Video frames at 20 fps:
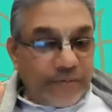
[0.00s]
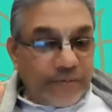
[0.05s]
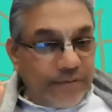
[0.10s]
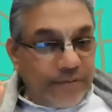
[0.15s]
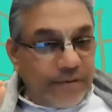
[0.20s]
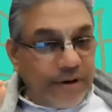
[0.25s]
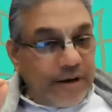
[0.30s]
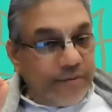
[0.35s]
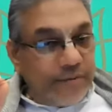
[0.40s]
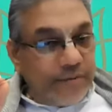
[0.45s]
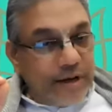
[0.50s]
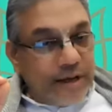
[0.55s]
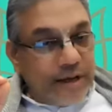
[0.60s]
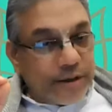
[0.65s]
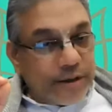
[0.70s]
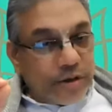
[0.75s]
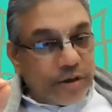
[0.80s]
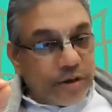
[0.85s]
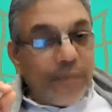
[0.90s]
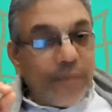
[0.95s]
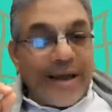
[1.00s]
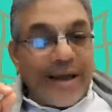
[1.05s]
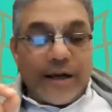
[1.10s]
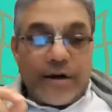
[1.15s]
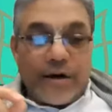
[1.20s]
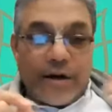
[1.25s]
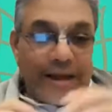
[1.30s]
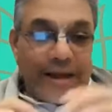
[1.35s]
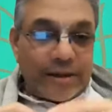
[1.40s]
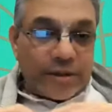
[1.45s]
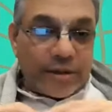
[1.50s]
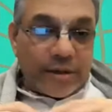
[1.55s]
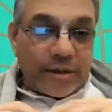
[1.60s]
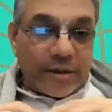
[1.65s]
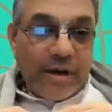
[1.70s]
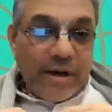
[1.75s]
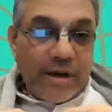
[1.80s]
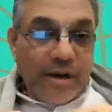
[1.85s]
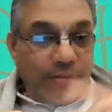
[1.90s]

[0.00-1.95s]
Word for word: We are very, very atomic in nature